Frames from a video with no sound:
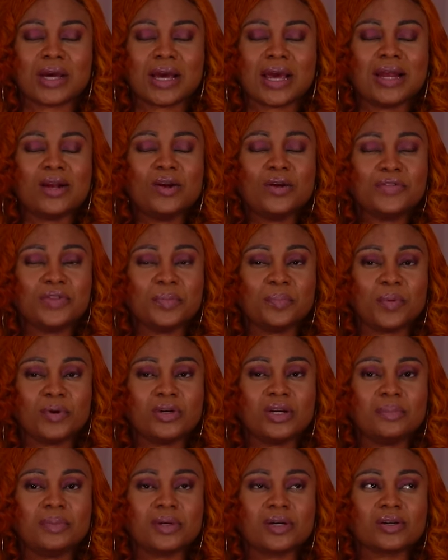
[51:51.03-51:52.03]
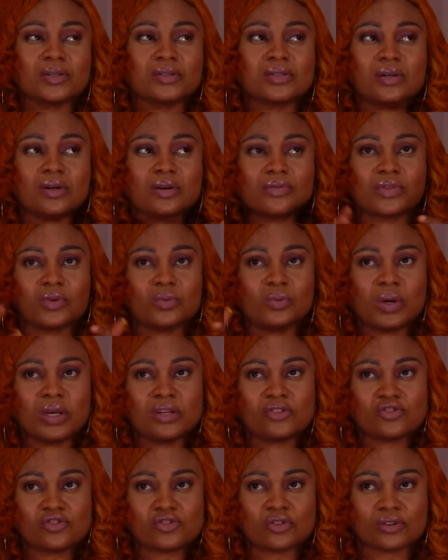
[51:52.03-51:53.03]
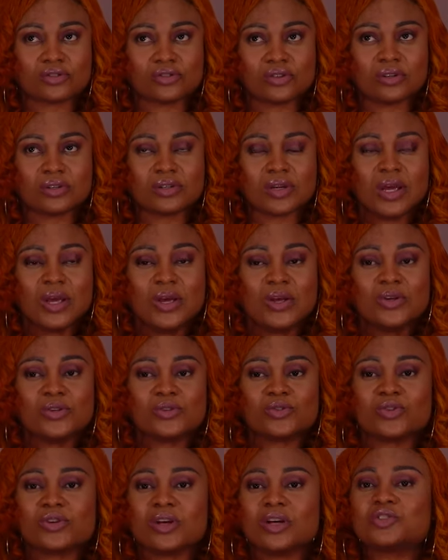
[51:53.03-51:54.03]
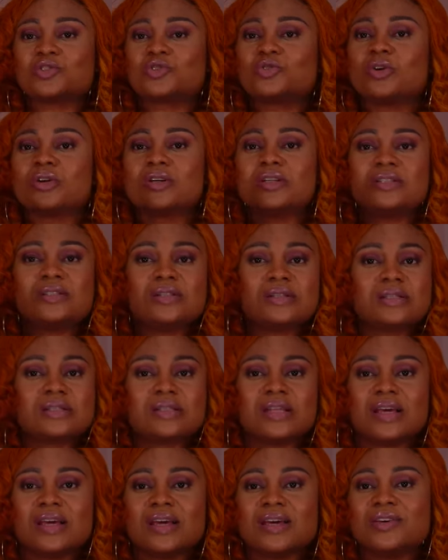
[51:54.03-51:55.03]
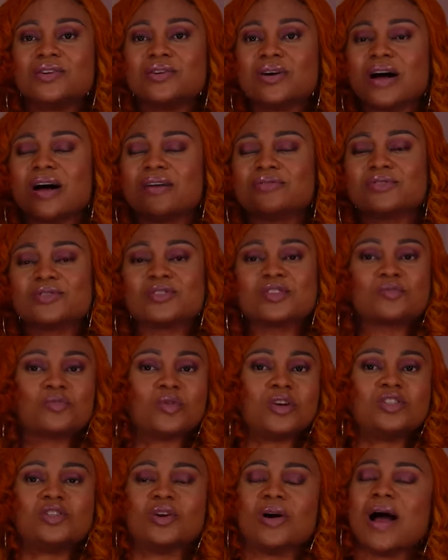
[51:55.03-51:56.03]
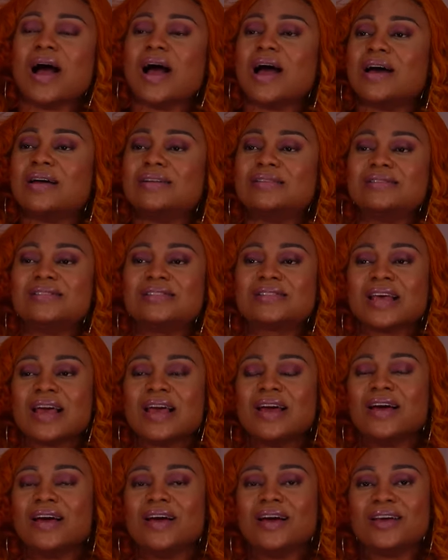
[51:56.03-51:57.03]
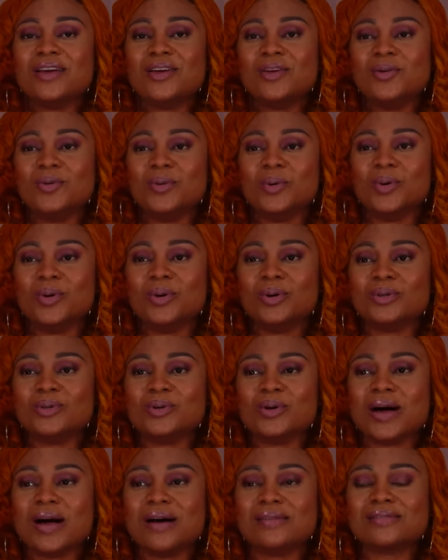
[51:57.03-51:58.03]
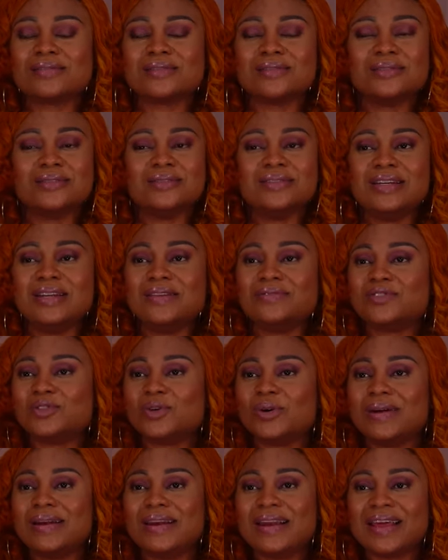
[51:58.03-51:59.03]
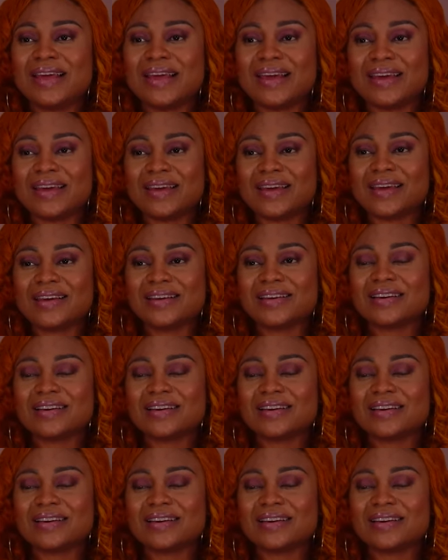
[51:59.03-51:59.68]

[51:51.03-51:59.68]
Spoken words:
I love the bonnet because of the way it's structured. So you're struggling to stay. You have to spread your hands. You know, you have to lift your leg.